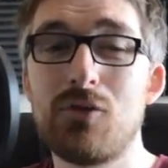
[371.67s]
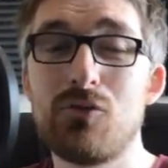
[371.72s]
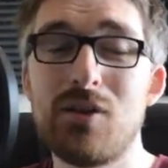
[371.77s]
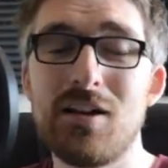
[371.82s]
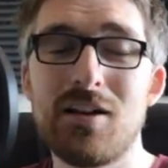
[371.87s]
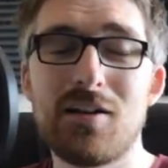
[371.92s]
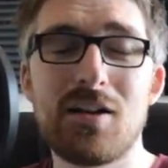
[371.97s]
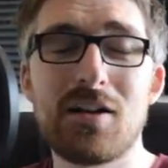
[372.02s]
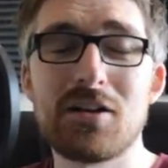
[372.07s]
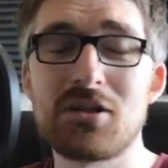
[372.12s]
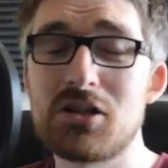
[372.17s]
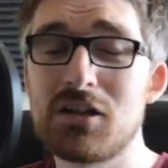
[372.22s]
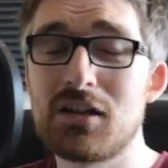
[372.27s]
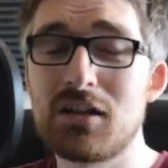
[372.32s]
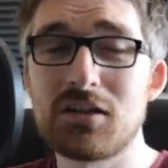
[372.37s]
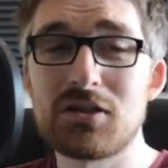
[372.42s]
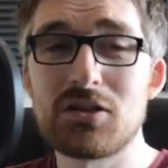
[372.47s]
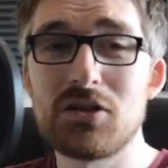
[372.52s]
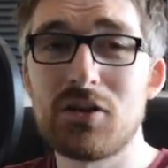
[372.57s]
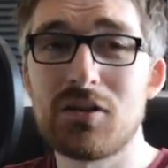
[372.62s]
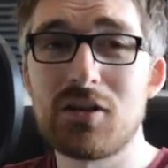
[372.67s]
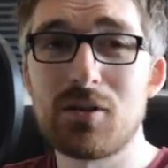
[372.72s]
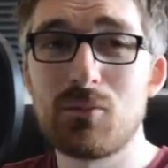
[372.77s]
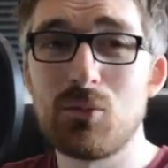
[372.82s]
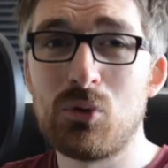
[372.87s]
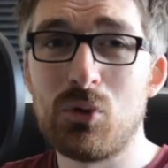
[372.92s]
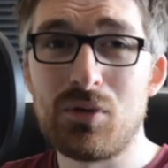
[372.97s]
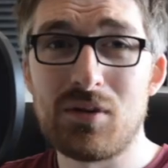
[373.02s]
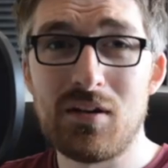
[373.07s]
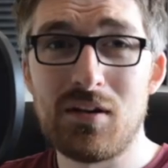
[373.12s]
they realise that it's
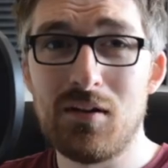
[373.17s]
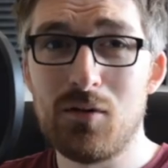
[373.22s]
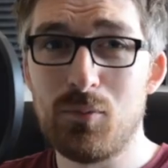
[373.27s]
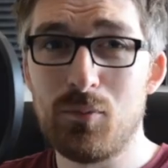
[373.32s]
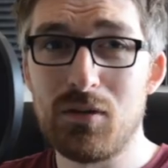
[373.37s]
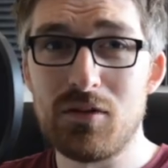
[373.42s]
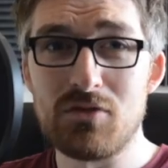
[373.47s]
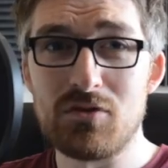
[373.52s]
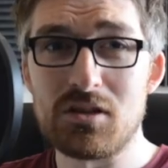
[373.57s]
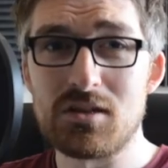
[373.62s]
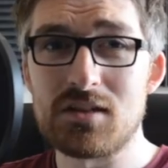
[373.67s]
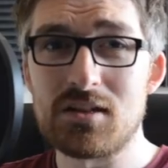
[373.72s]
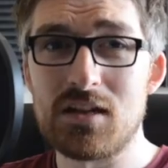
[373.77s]
nothing more than a little bit of